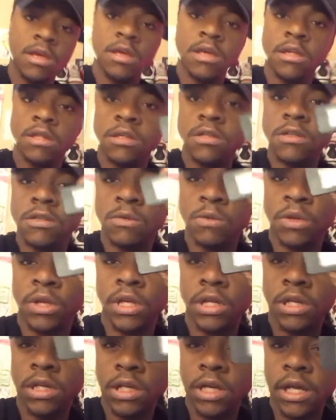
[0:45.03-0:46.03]
this is what they
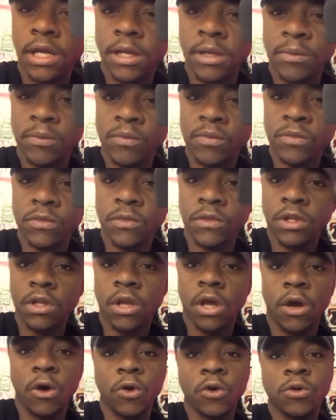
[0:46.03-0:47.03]
look like.
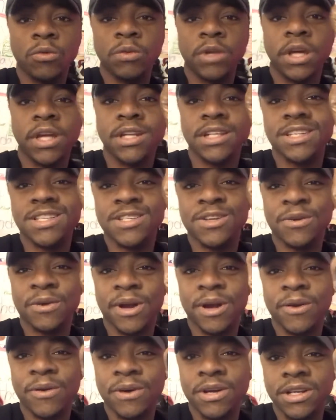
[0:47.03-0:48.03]
I hope that this is the
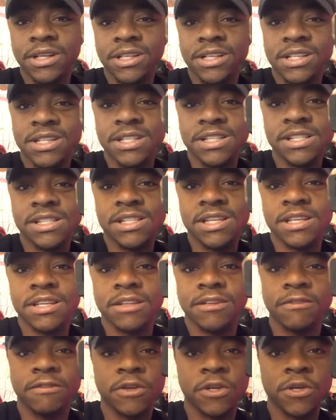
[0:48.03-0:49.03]
right one because
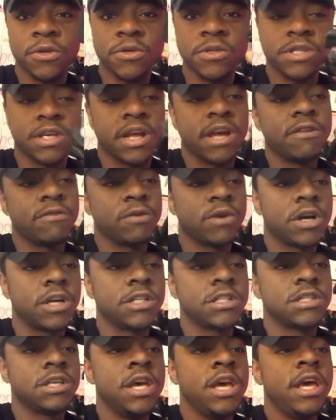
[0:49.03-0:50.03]
in videos that I've
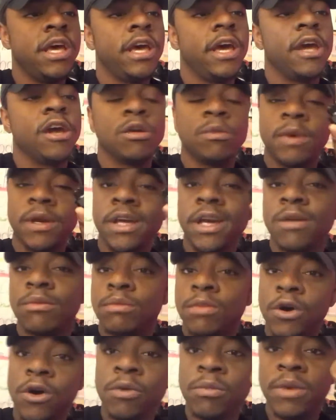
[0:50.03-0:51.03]
watched, everybody got a
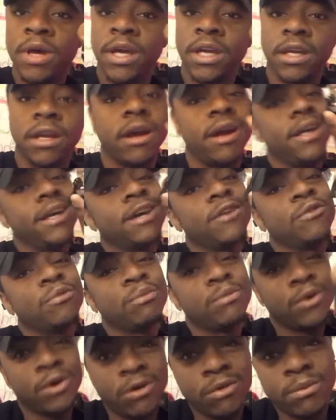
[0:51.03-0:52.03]
ball back here. I ain't got no
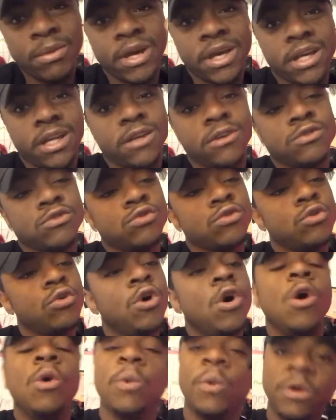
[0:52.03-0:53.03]
ball back here. So
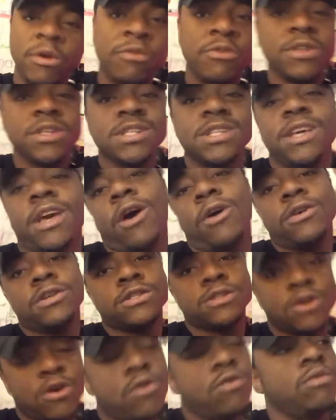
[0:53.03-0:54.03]
we finna see how this
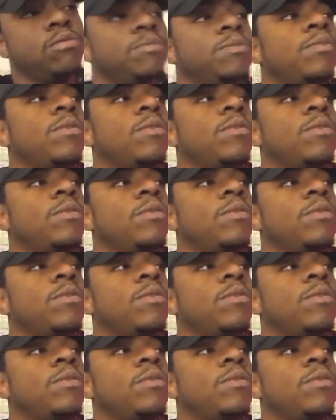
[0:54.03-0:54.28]
go.